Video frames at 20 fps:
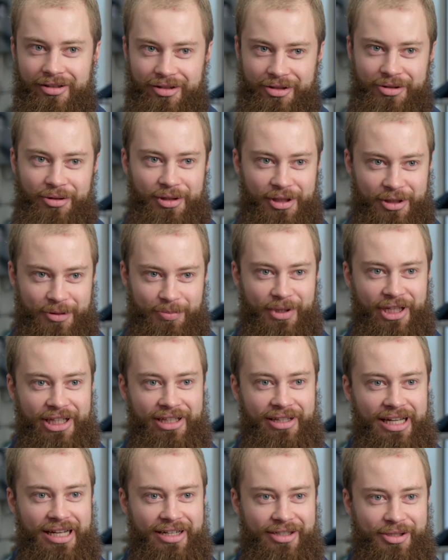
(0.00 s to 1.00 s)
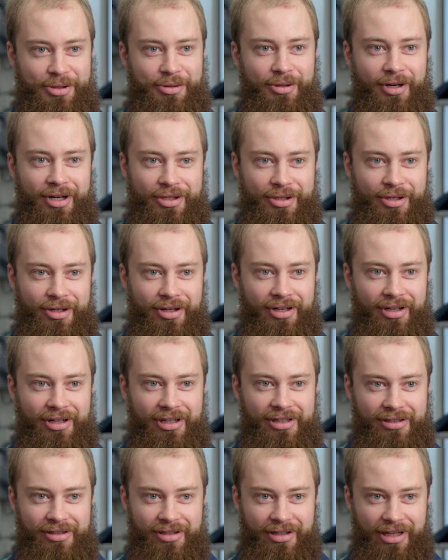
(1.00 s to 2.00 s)
So this plate lattice structure
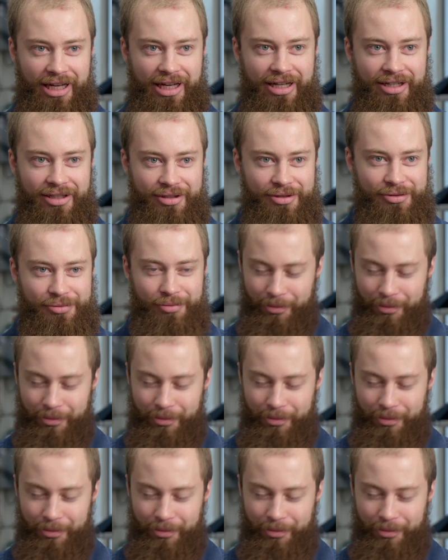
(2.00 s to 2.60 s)
has